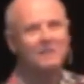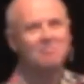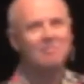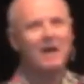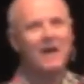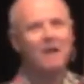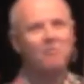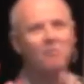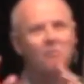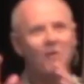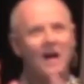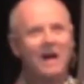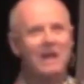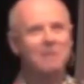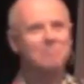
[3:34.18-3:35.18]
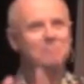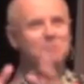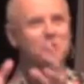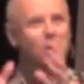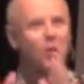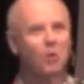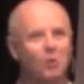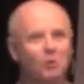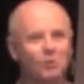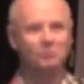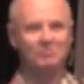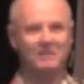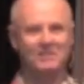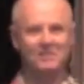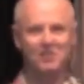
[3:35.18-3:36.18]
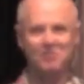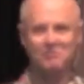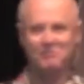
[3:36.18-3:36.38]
My wife told me, don't